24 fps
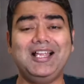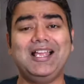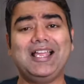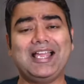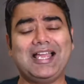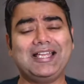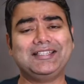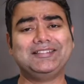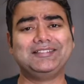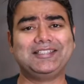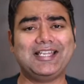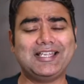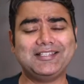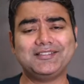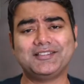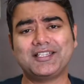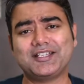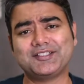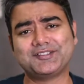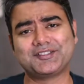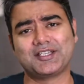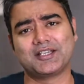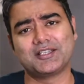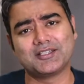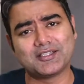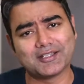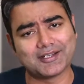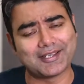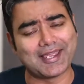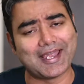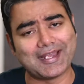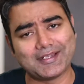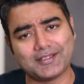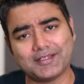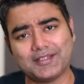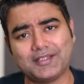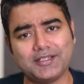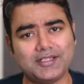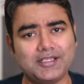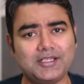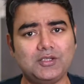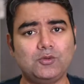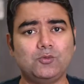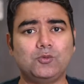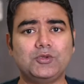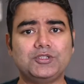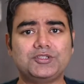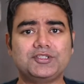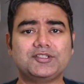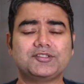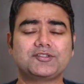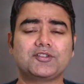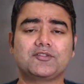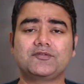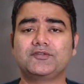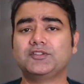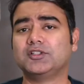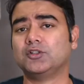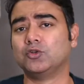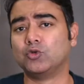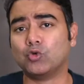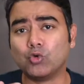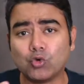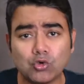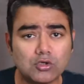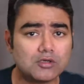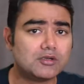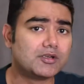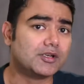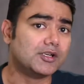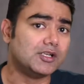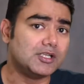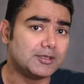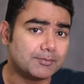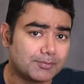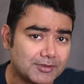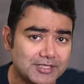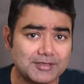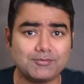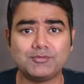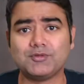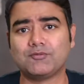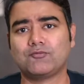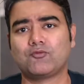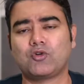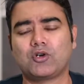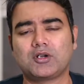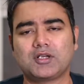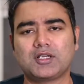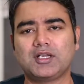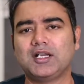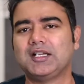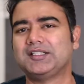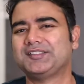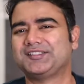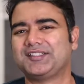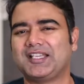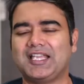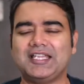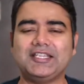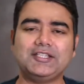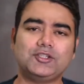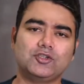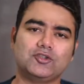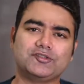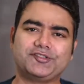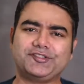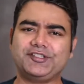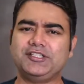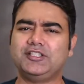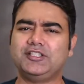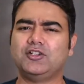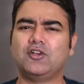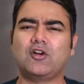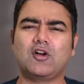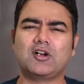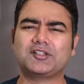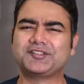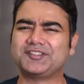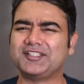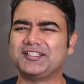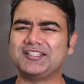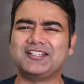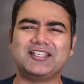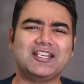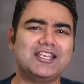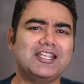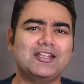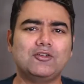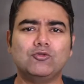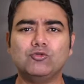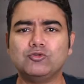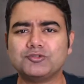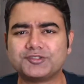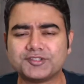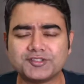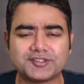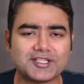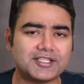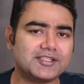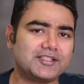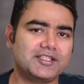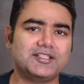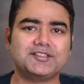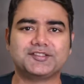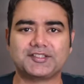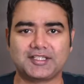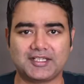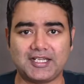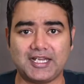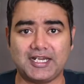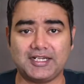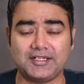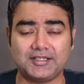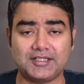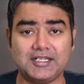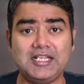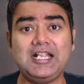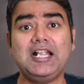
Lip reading: And then there is another category which is of the good, really premium vodkas like your Cirocs and Grey Gooses and things like that.